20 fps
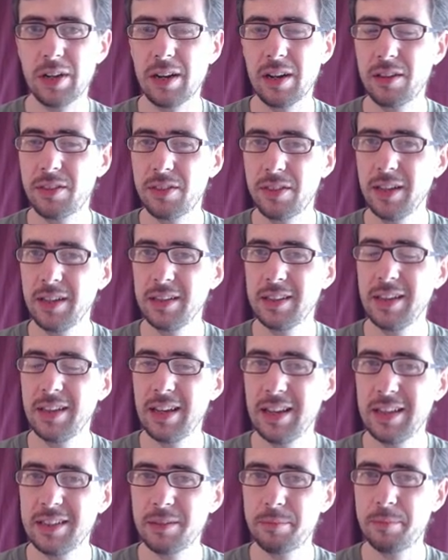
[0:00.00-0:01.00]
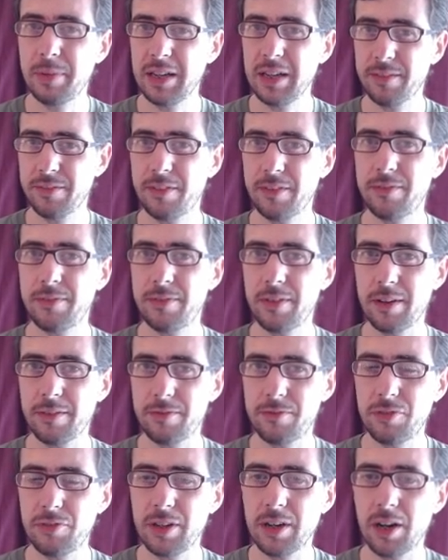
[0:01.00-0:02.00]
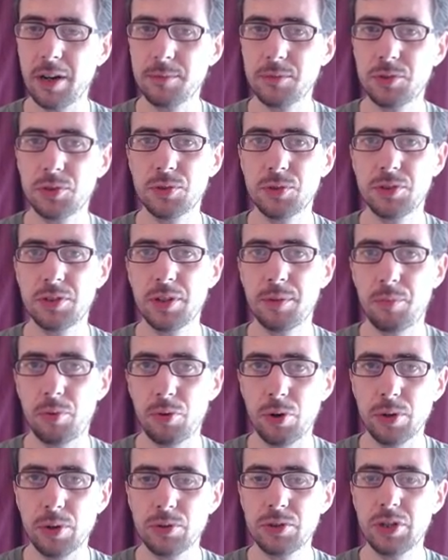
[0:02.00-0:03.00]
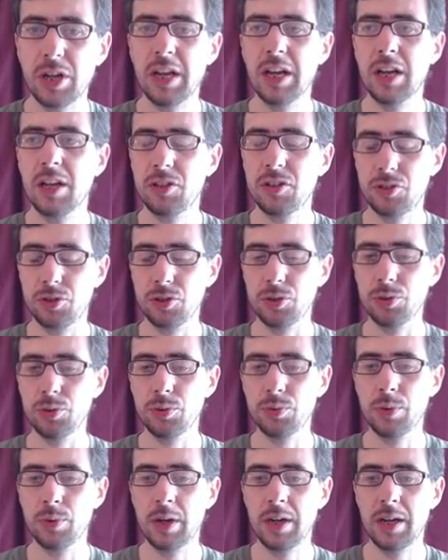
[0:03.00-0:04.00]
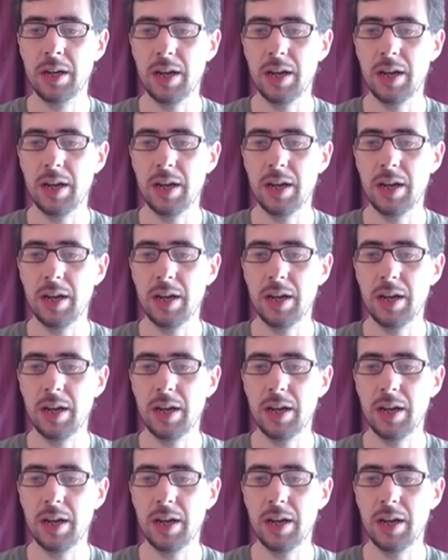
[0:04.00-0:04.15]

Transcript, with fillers: and I think there is a bit of a, free and open source approach to